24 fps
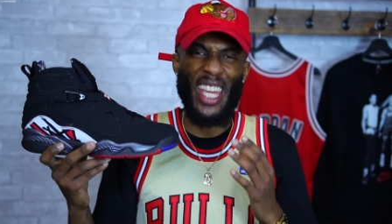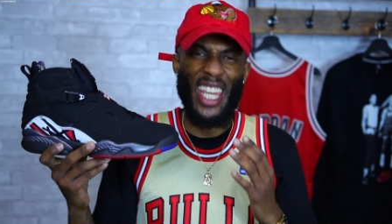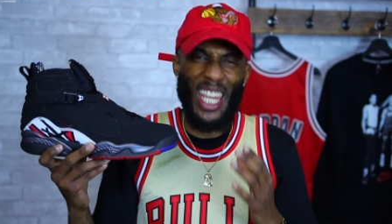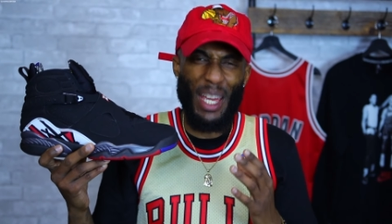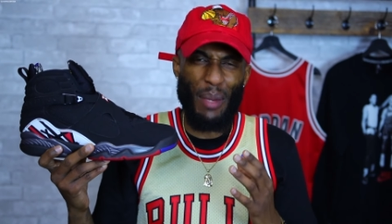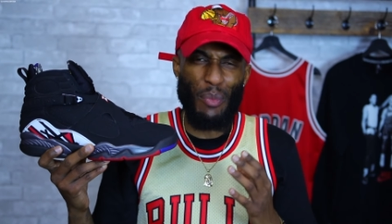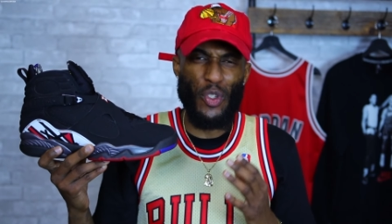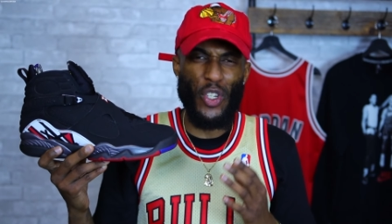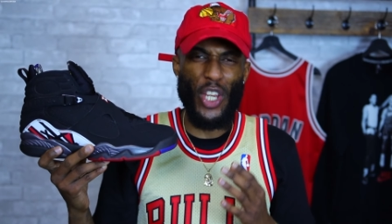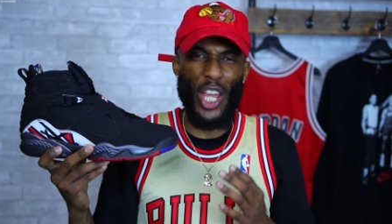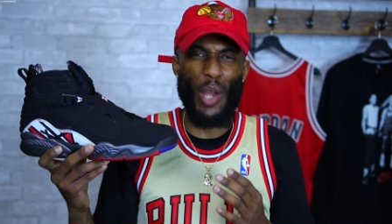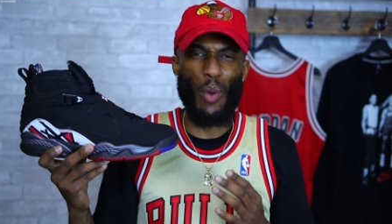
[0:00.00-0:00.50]

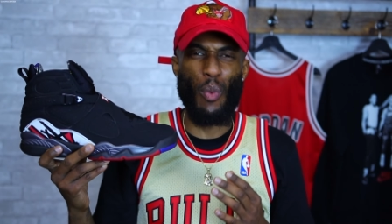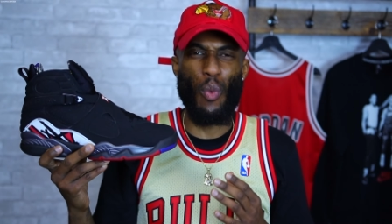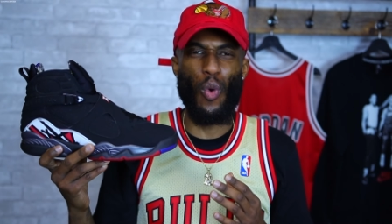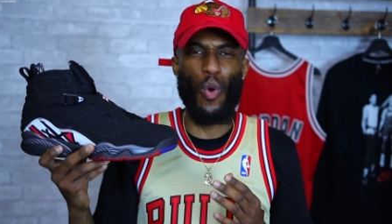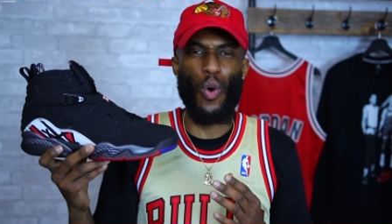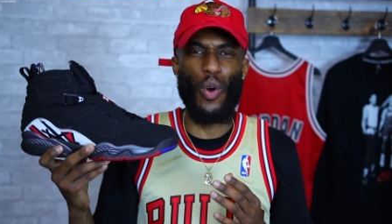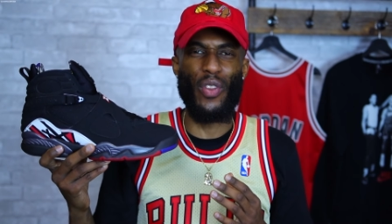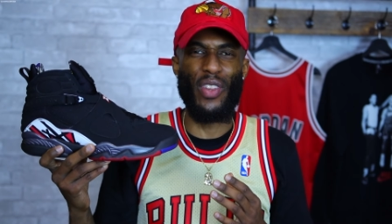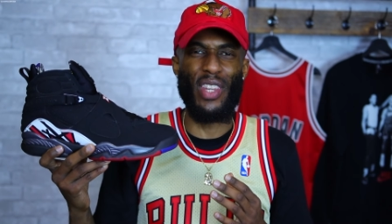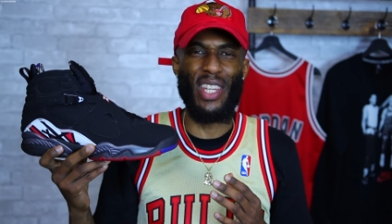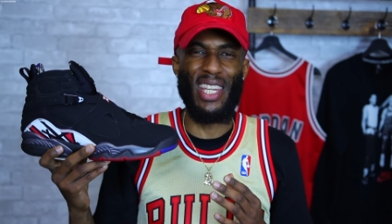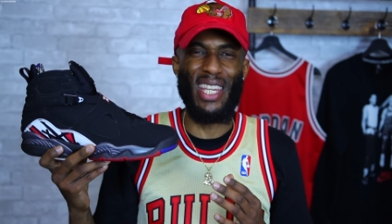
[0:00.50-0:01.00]
MJ
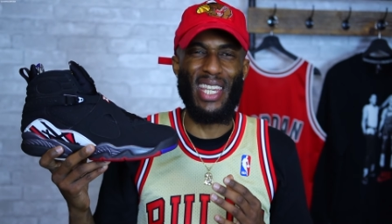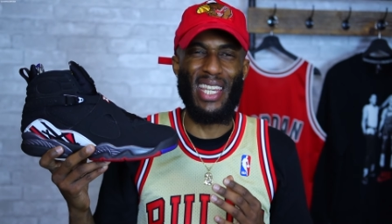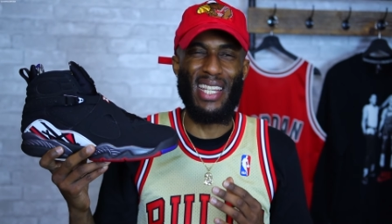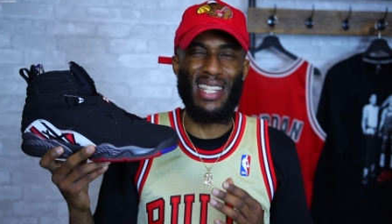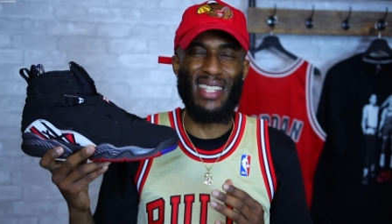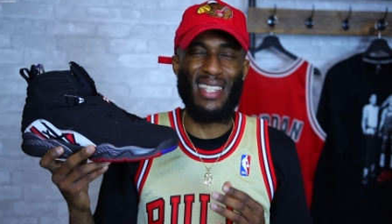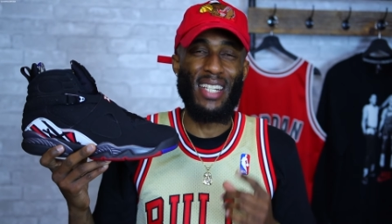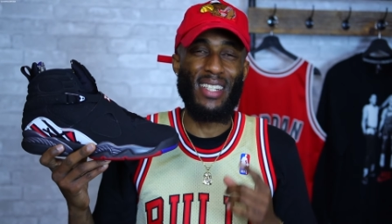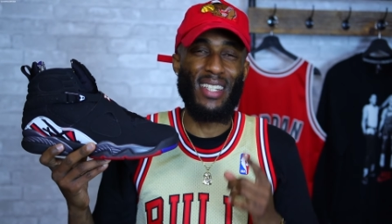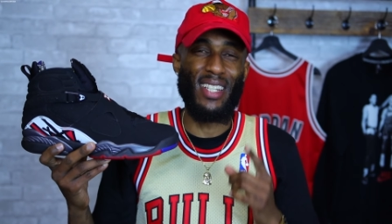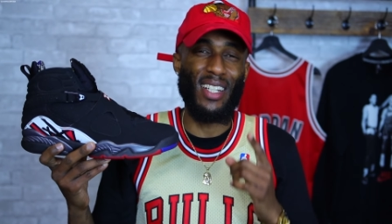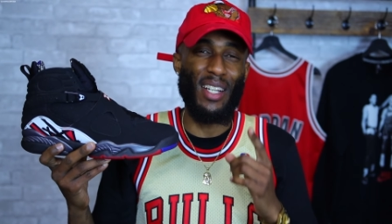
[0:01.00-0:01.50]
wore
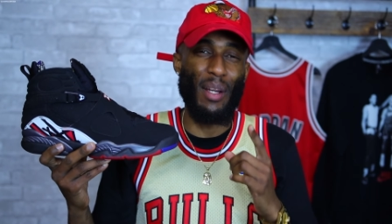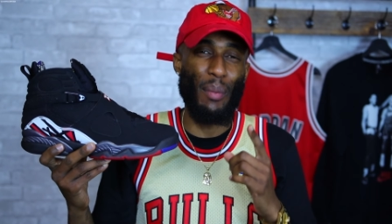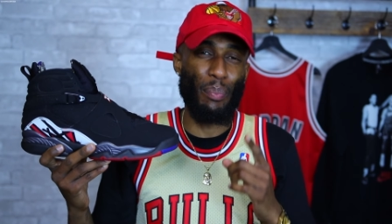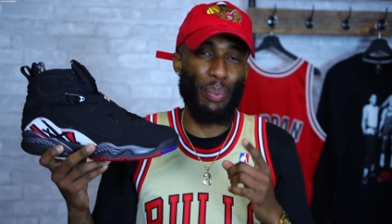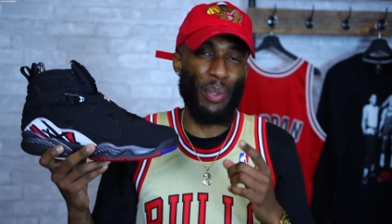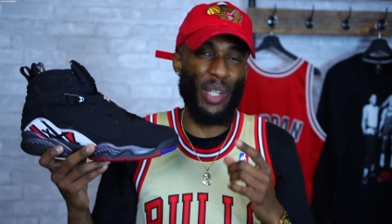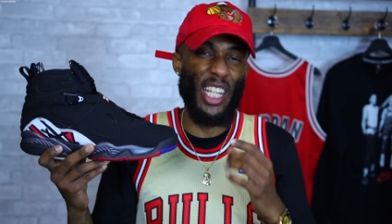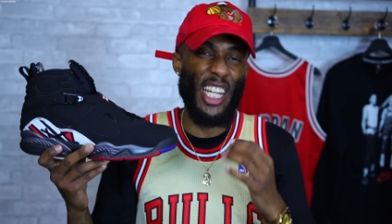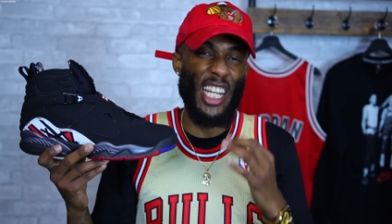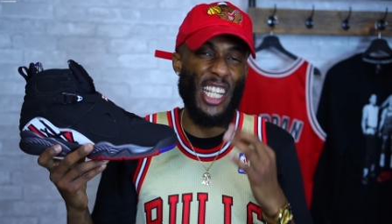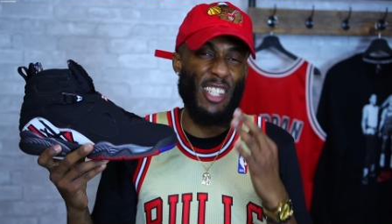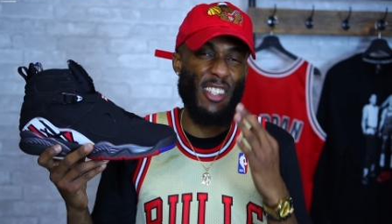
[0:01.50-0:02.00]
these to
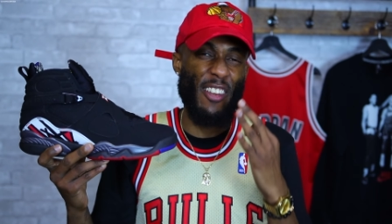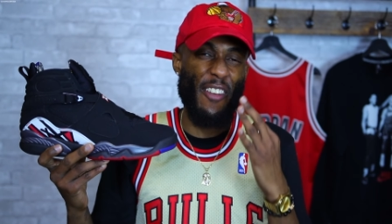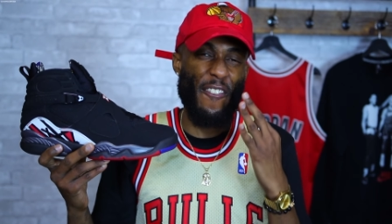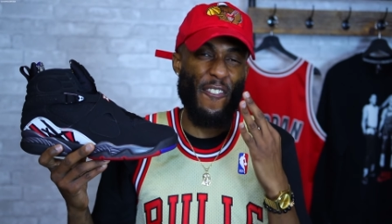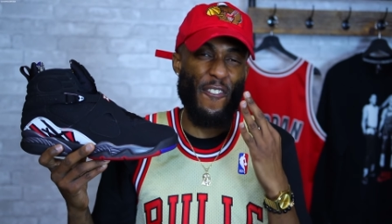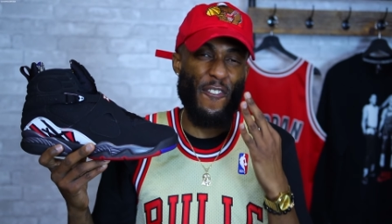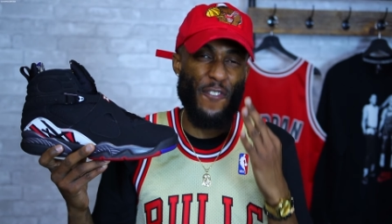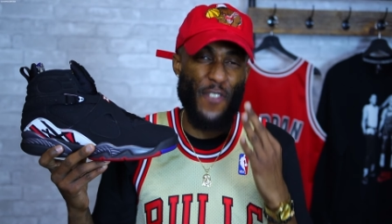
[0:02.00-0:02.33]
complete his